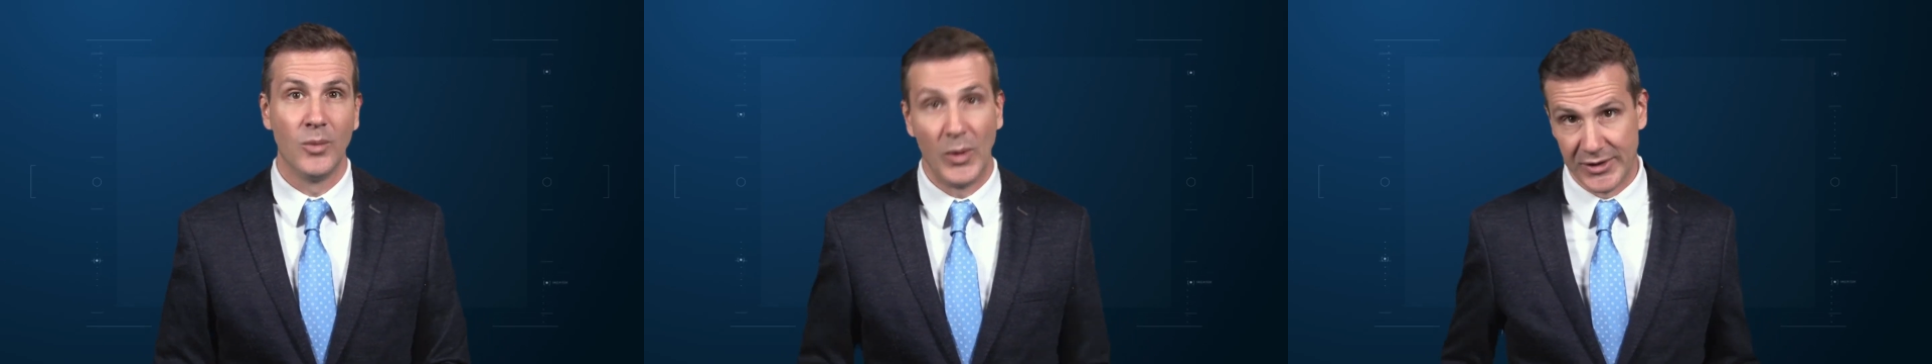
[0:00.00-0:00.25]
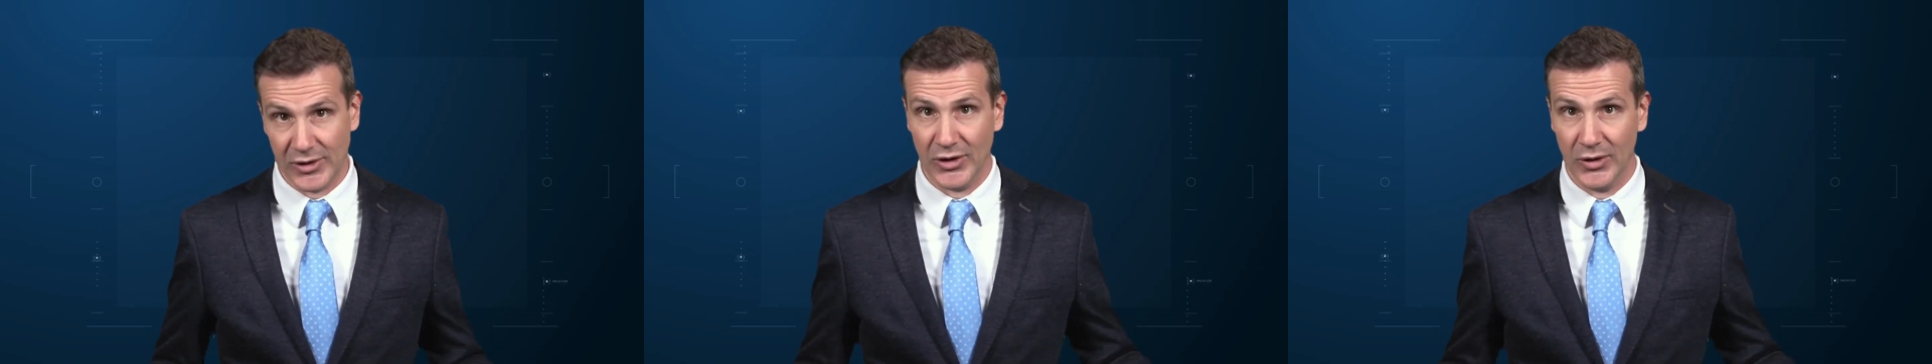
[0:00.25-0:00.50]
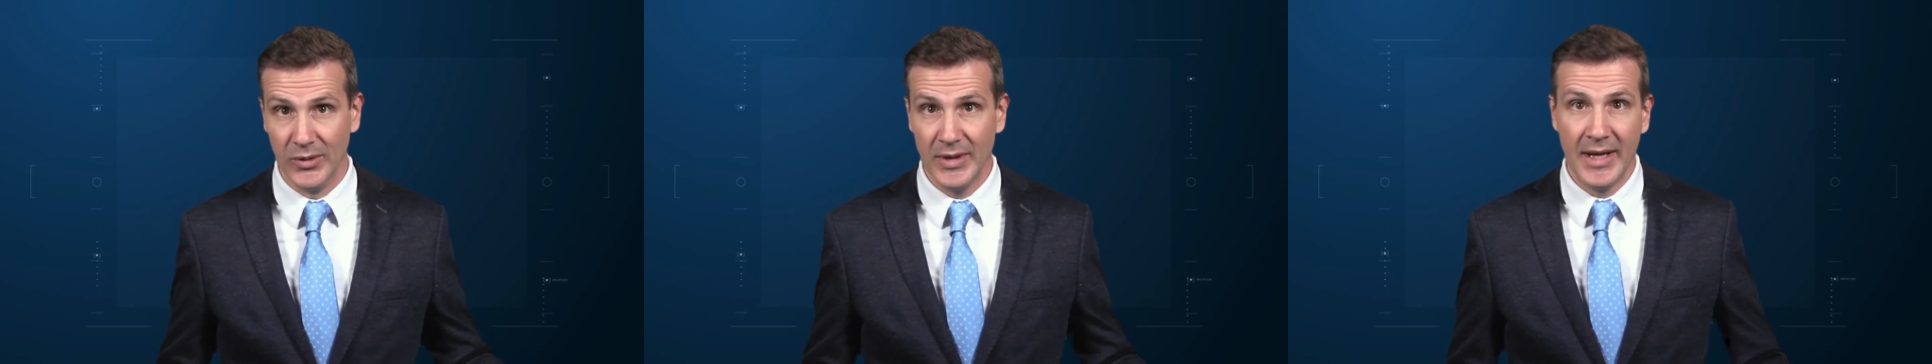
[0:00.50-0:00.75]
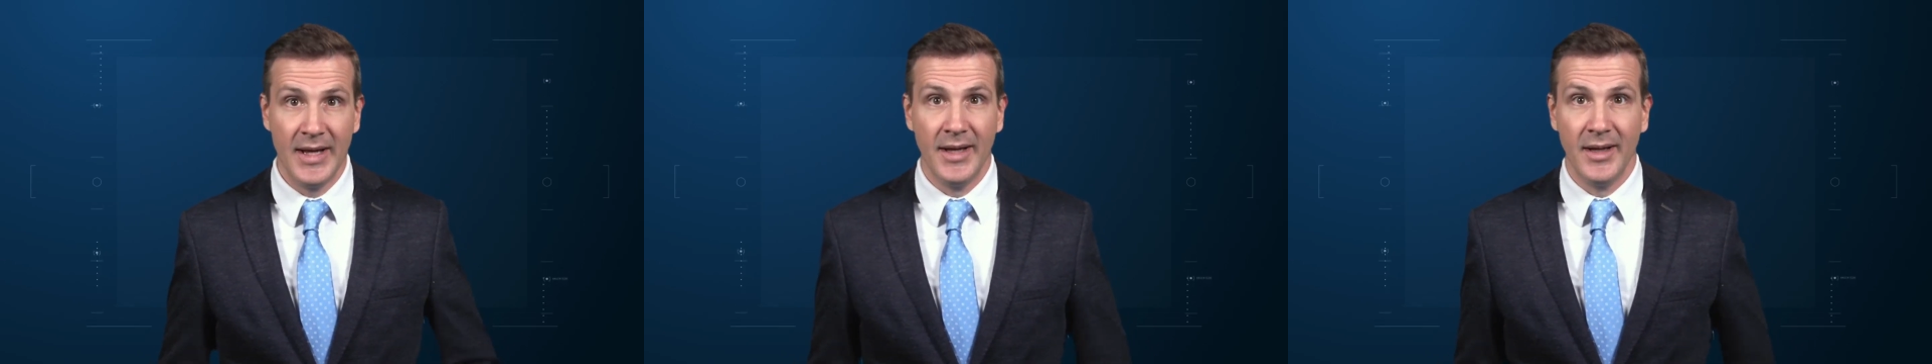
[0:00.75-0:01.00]
What to
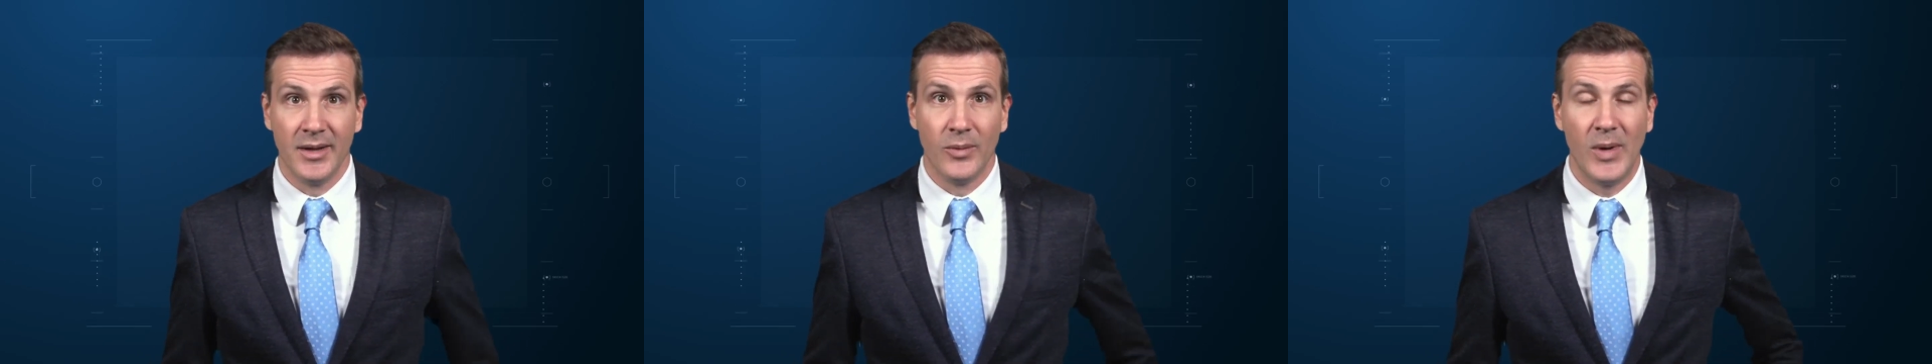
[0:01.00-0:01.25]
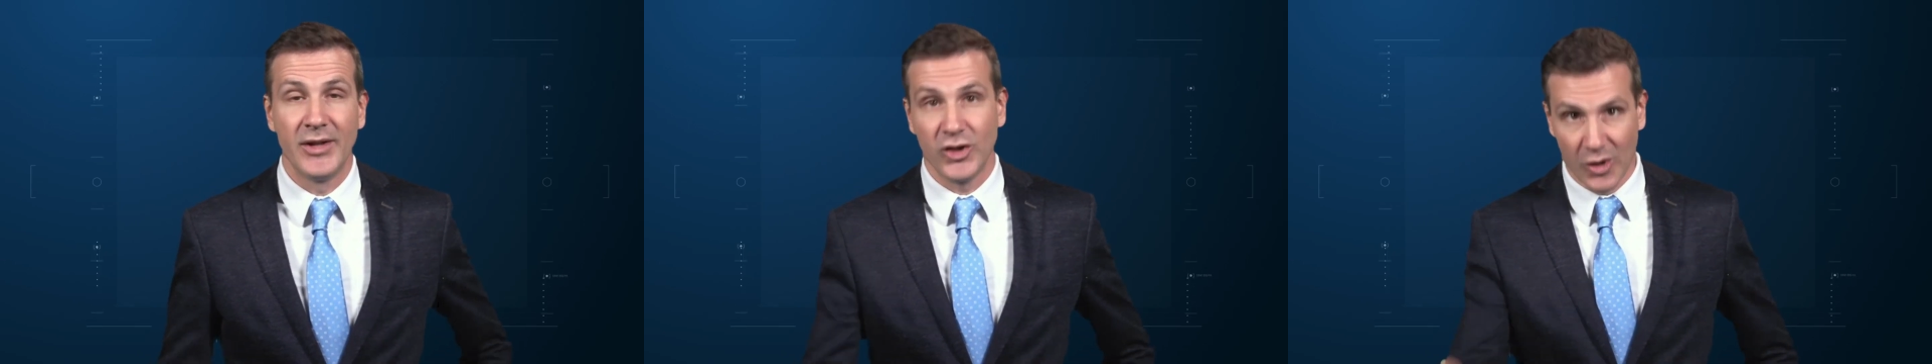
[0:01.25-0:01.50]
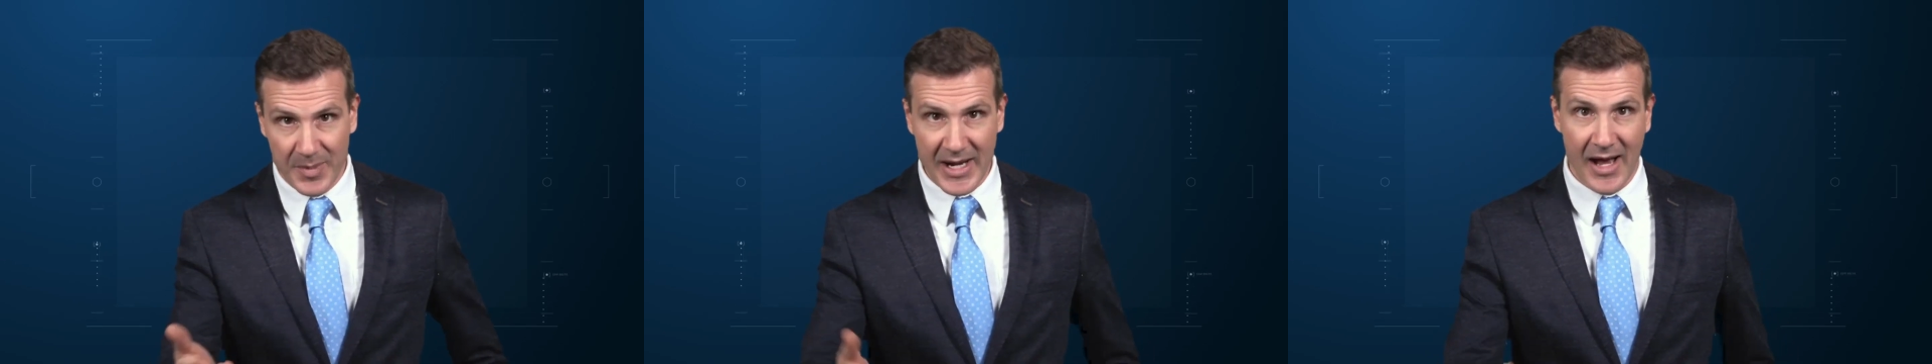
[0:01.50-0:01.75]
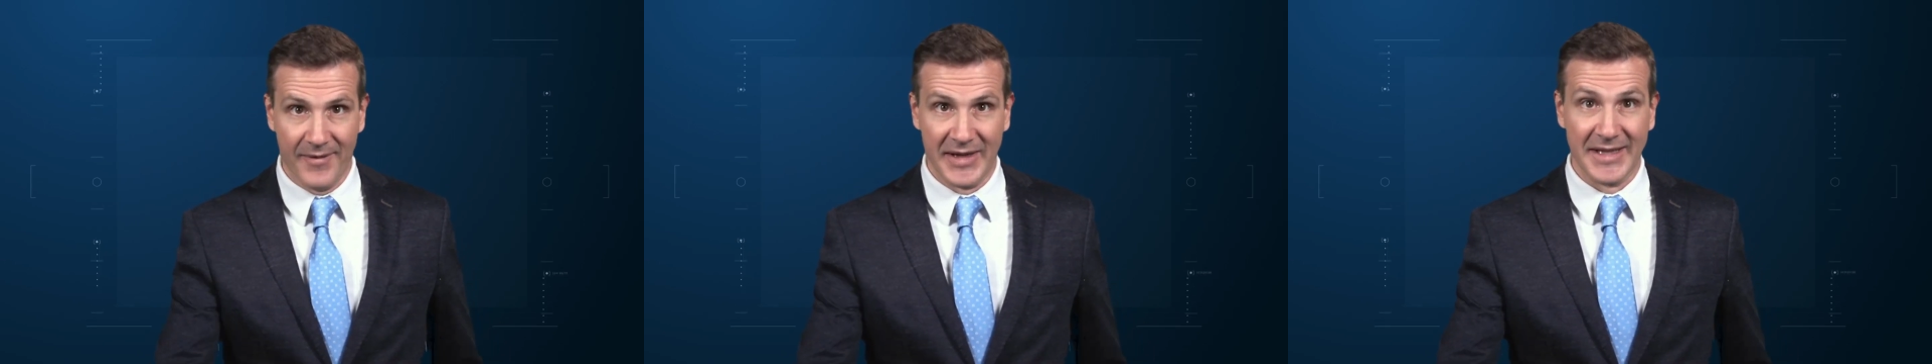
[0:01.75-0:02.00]
do? Well, it should
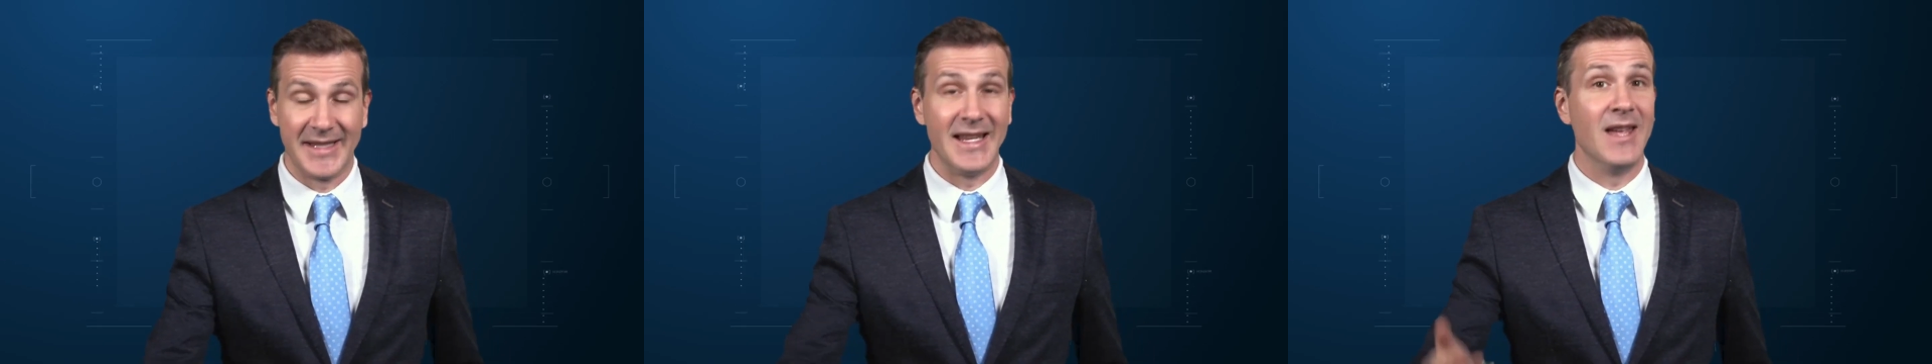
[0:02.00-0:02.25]
be obvious.